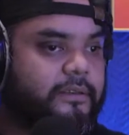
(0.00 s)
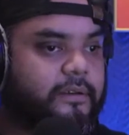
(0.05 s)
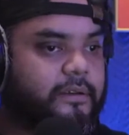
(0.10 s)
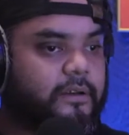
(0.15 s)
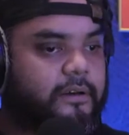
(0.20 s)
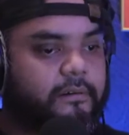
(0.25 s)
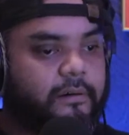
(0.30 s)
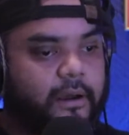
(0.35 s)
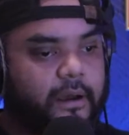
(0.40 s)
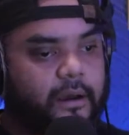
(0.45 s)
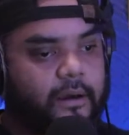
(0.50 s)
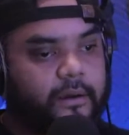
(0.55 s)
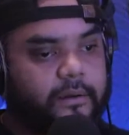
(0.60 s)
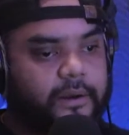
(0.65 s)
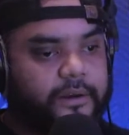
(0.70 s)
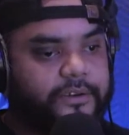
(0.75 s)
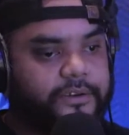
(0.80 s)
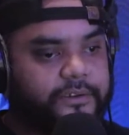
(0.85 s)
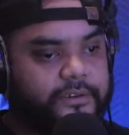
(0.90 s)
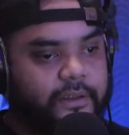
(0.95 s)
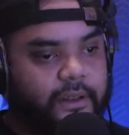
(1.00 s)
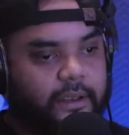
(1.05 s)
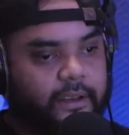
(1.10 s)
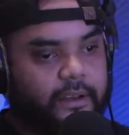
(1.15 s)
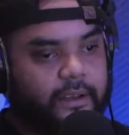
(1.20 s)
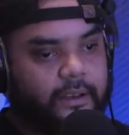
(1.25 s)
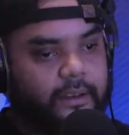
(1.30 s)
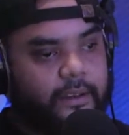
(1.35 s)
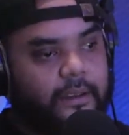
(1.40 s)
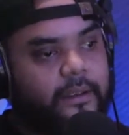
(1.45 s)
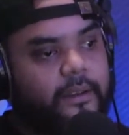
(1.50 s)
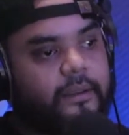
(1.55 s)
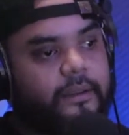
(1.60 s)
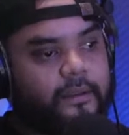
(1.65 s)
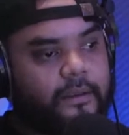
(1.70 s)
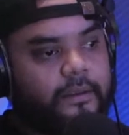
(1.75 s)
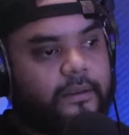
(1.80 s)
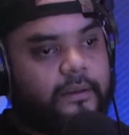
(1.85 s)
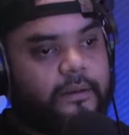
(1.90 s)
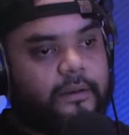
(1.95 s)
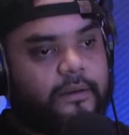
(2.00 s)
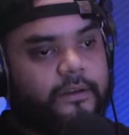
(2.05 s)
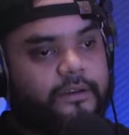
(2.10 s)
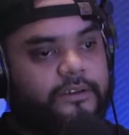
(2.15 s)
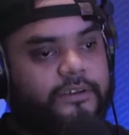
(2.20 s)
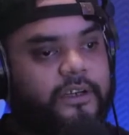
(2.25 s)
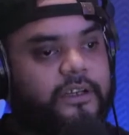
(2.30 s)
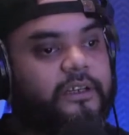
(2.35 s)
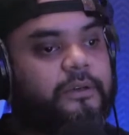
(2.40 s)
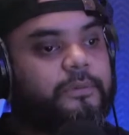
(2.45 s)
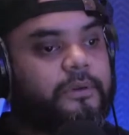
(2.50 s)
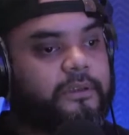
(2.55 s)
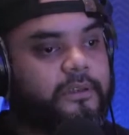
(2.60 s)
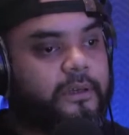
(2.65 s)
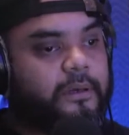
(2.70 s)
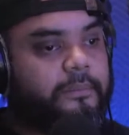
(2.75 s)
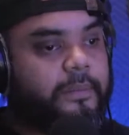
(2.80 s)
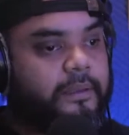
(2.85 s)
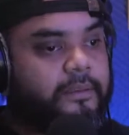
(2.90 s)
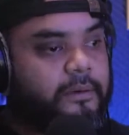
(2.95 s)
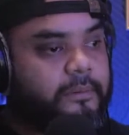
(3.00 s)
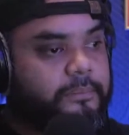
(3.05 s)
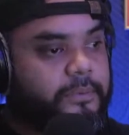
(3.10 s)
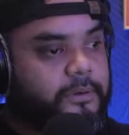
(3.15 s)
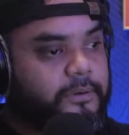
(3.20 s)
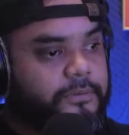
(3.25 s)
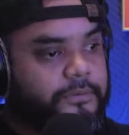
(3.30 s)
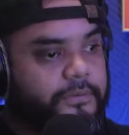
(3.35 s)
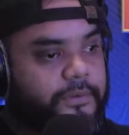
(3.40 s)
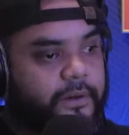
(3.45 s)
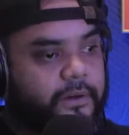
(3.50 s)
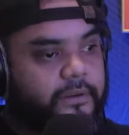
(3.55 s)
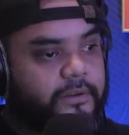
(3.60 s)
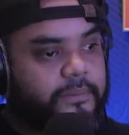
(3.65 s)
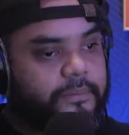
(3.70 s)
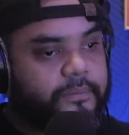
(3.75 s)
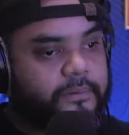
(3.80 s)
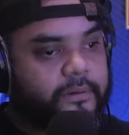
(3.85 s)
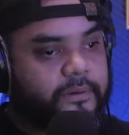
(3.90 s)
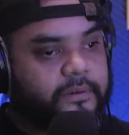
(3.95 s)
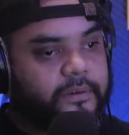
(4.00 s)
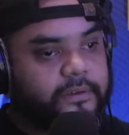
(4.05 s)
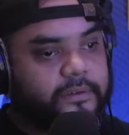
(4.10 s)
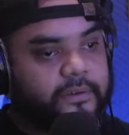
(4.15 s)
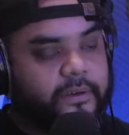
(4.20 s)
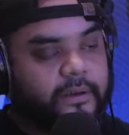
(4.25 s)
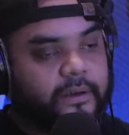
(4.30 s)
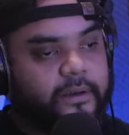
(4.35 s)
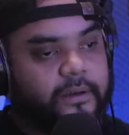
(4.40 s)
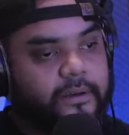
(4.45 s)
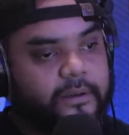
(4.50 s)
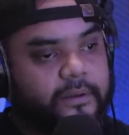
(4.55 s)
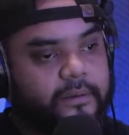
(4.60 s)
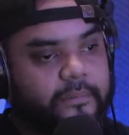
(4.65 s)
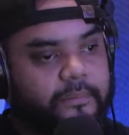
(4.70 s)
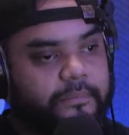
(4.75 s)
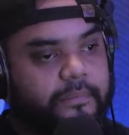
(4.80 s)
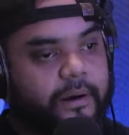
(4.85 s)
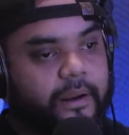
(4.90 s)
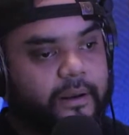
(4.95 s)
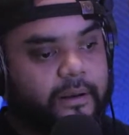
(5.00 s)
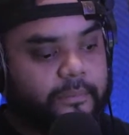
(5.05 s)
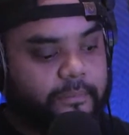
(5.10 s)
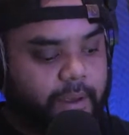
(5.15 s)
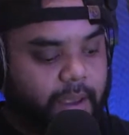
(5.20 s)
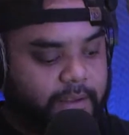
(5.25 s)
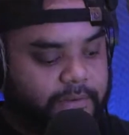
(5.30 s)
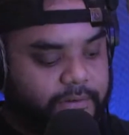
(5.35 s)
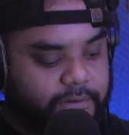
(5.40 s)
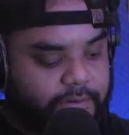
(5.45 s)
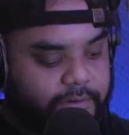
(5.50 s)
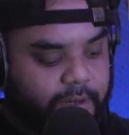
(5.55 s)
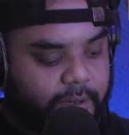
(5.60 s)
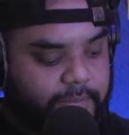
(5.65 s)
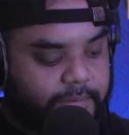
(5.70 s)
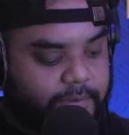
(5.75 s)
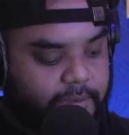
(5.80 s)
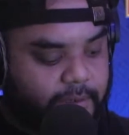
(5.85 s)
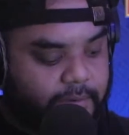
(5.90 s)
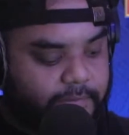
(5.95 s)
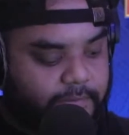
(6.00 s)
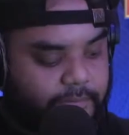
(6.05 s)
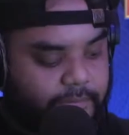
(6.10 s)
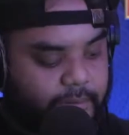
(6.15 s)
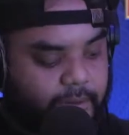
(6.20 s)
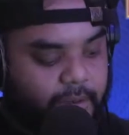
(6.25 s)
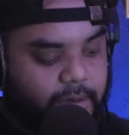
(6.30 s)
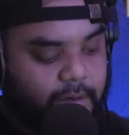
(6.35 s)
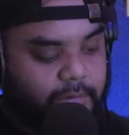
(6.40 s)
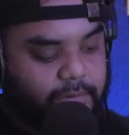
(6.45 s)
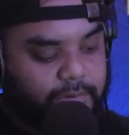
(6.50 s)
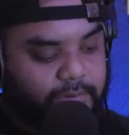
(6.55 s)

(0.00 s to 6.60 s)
the crowd and just like chilling with them at their booth. It's just a brand ambassador type stuff, and it was